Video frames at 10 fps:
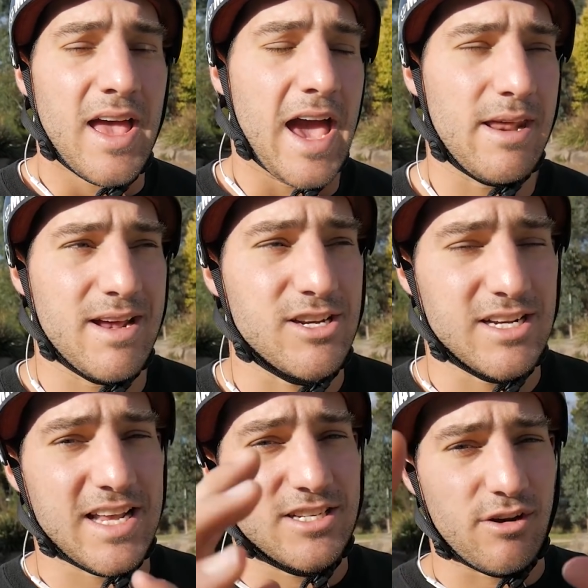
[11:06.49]
Anyways
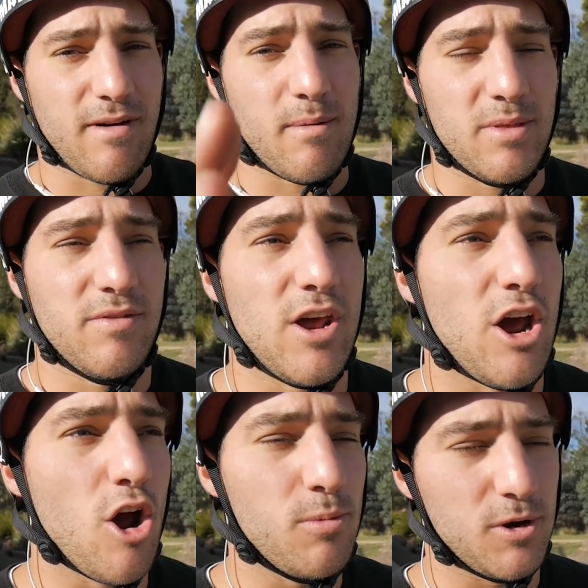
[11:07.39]
guys, that's going to wrap up the video. I
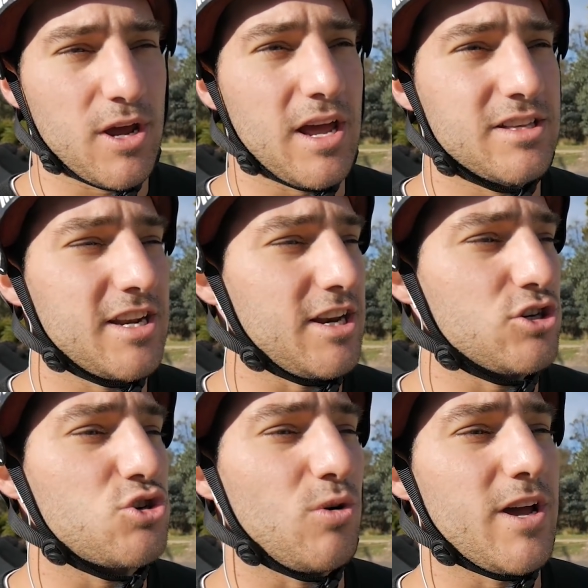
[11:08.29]
hope you did
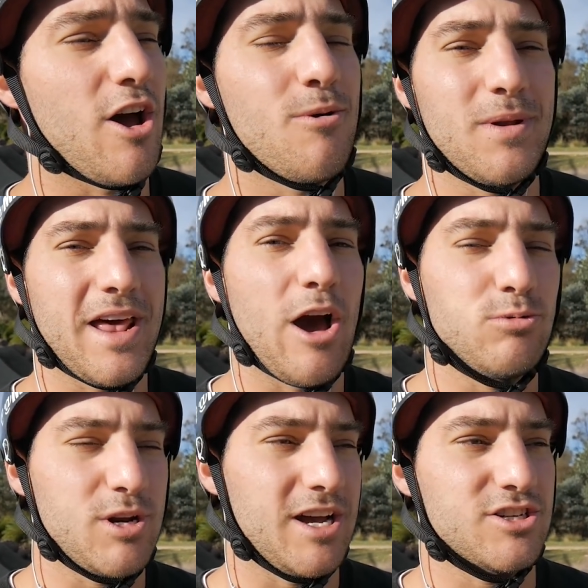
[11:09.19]
enjoy. I hope it
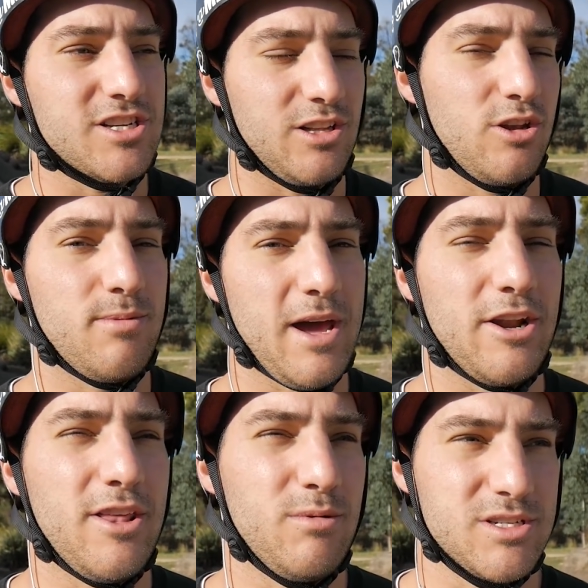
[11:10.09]
helped you out just a little bit. I
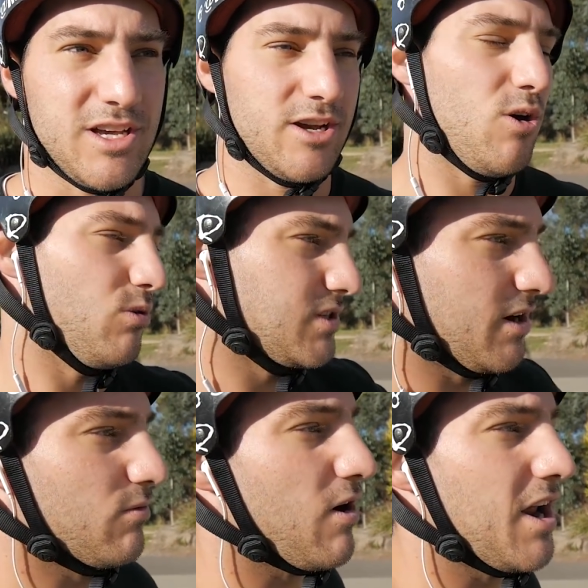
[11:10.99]
know there wasn't like a whole ton
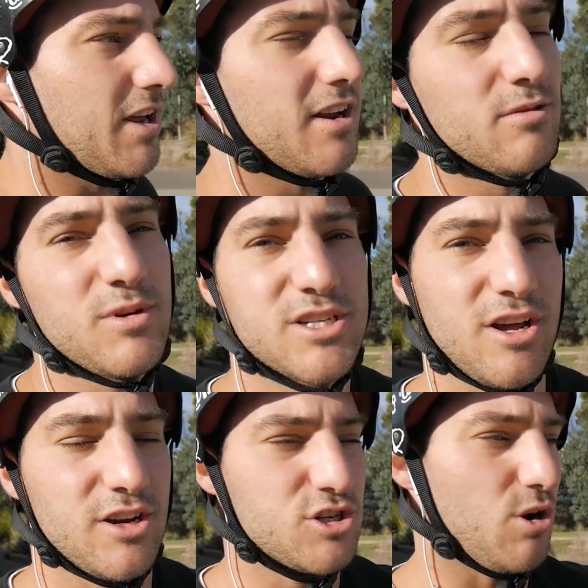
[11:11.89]
of writing or nothing, but just
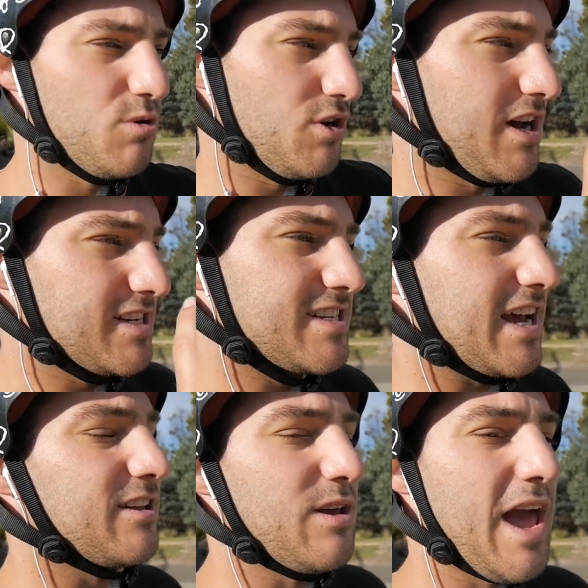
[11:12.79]
kind of showing you guys
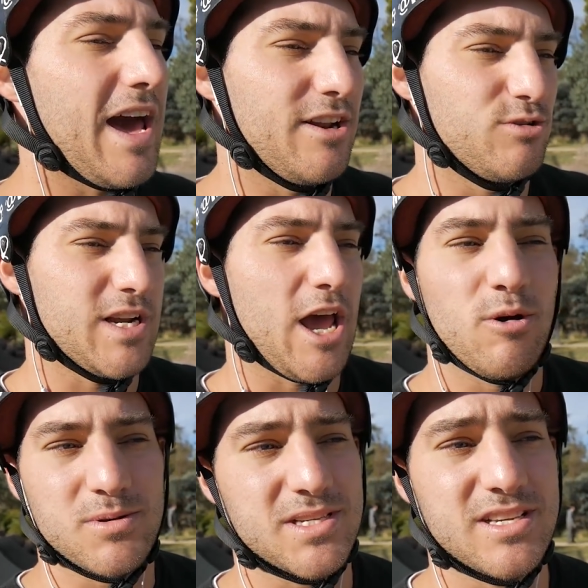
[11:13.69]
exactly how to do
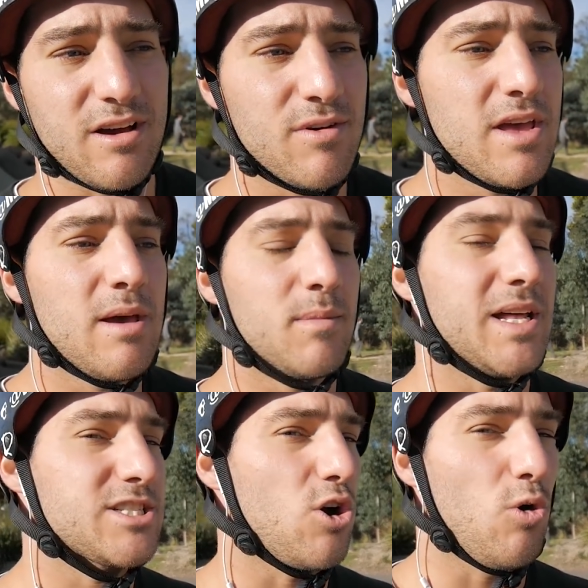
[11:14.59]
tail whips and stuff. But
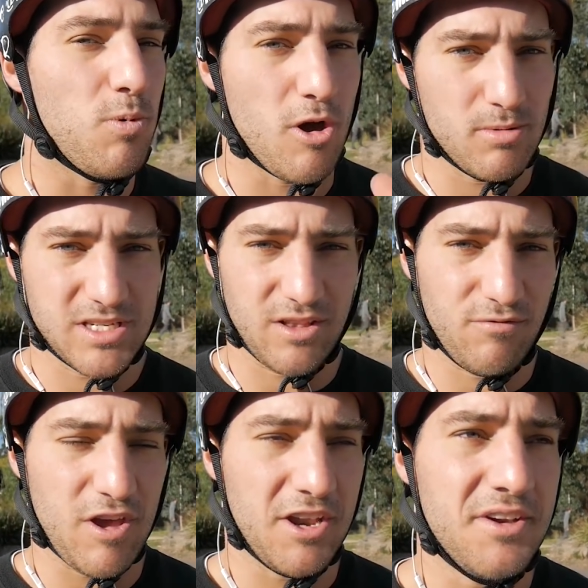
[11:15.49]
that's the whole purpose of the
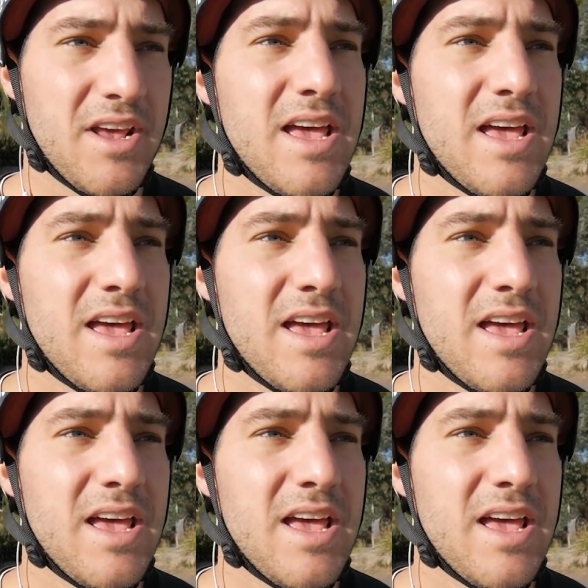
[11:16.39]
vid.